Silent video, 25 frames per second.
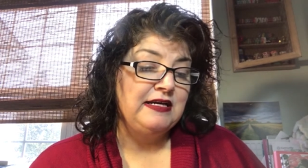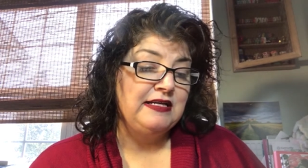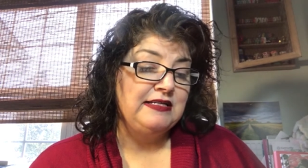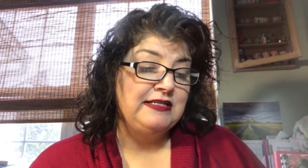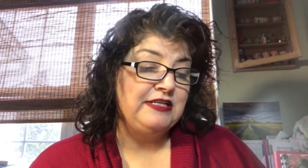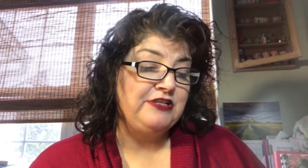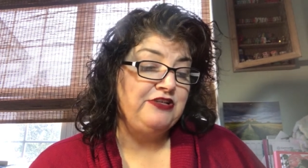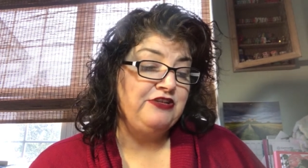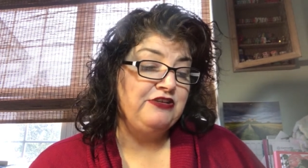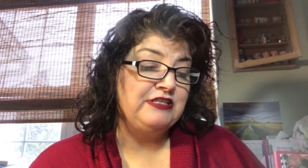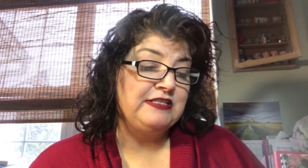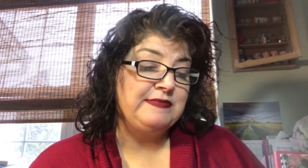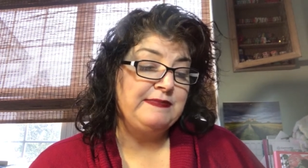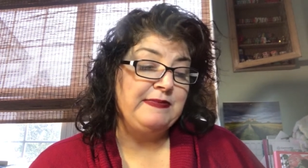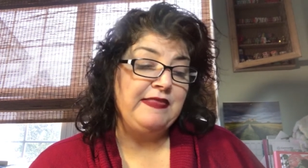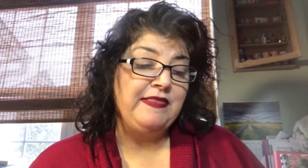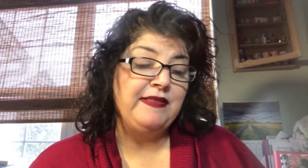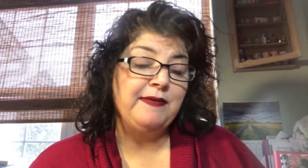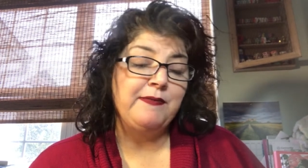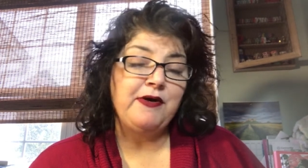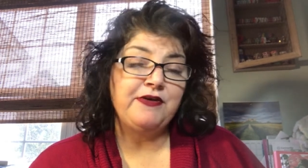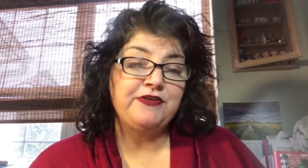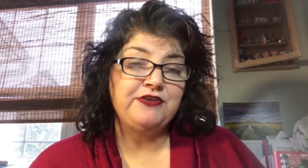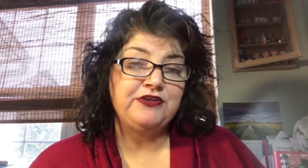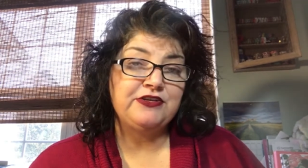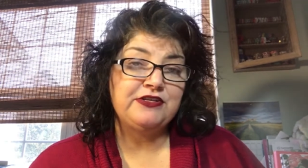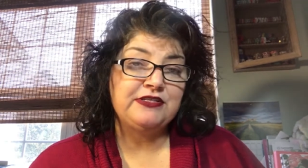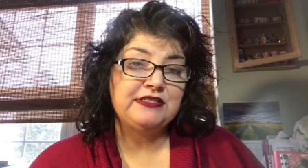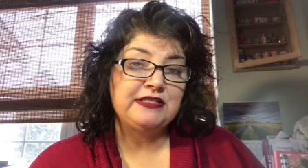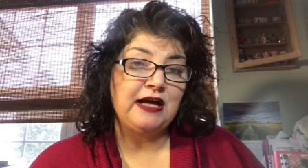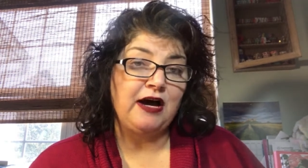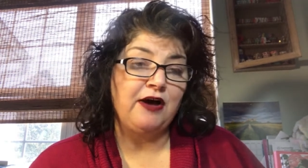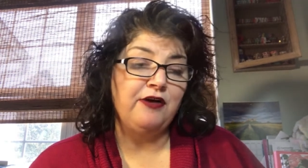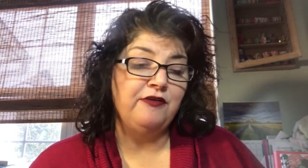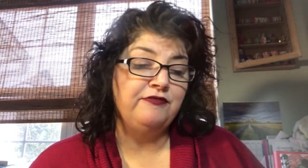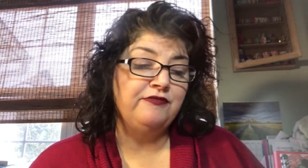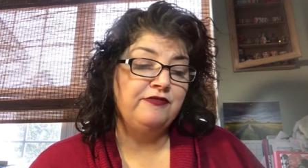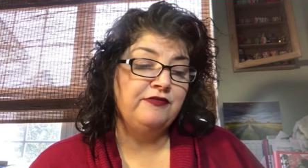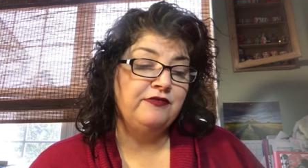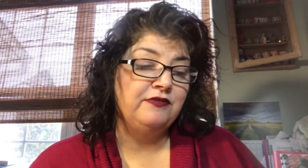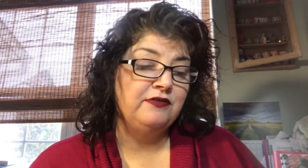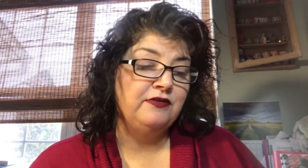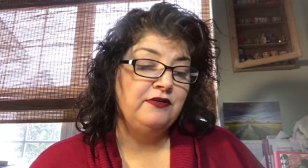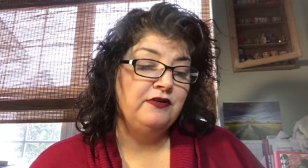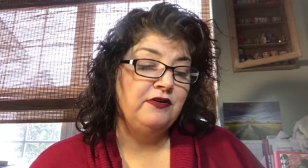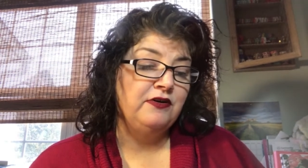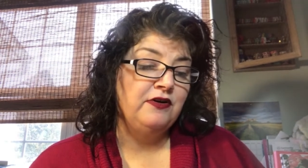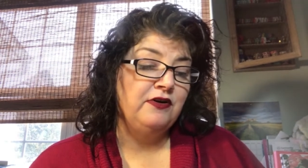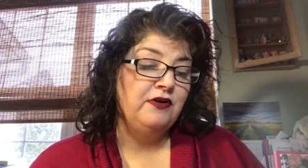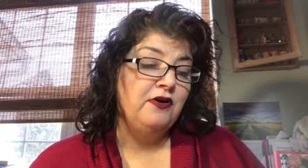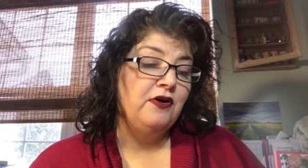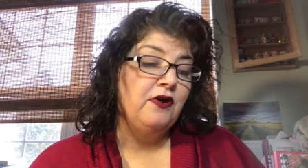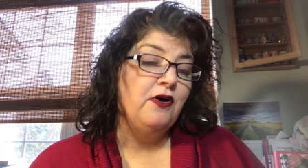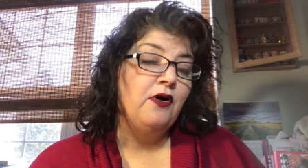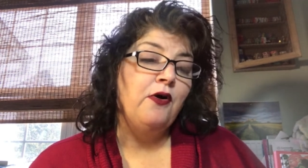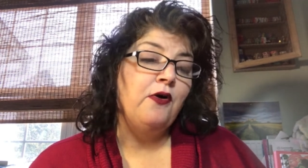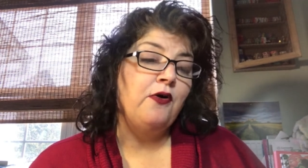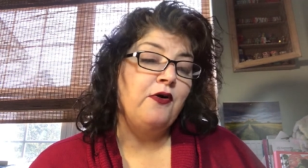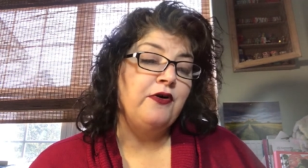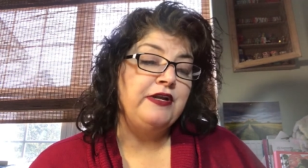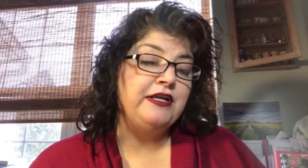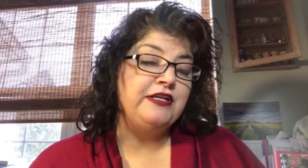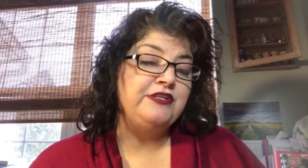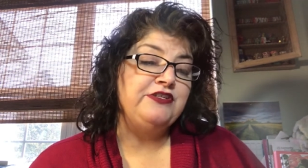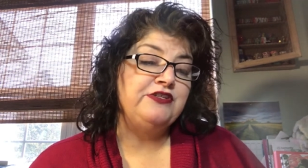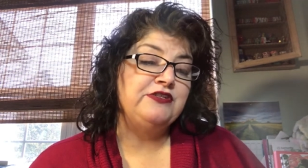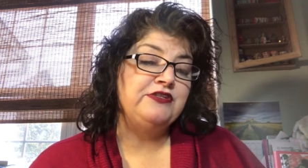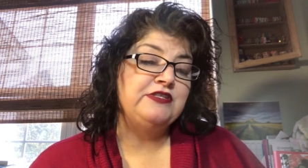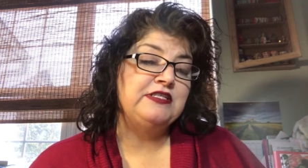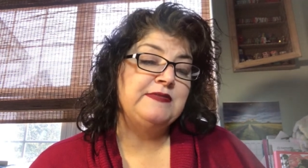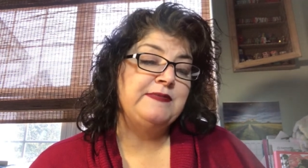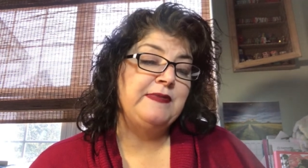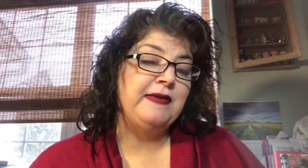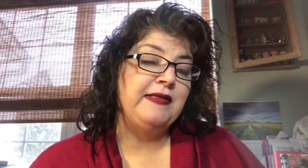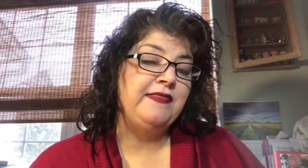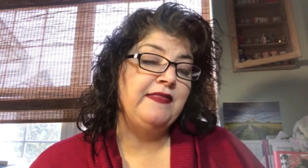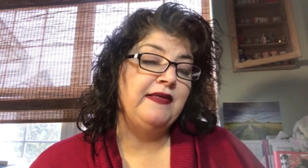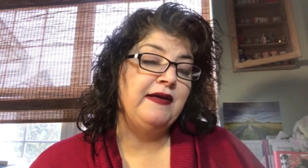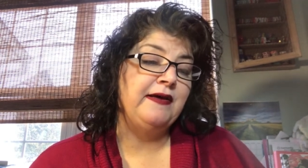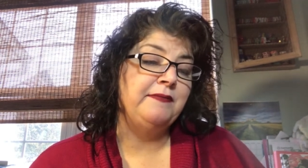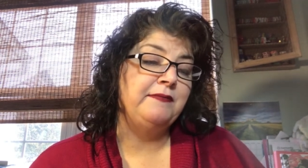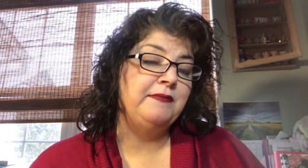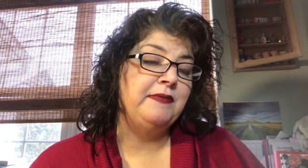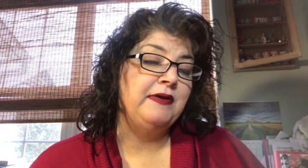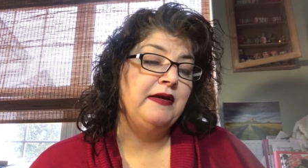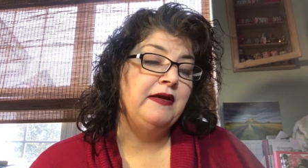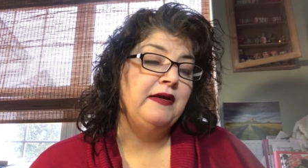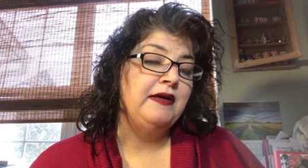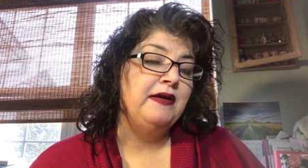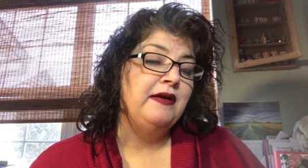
Did you spend them on yourself? Or did you spend them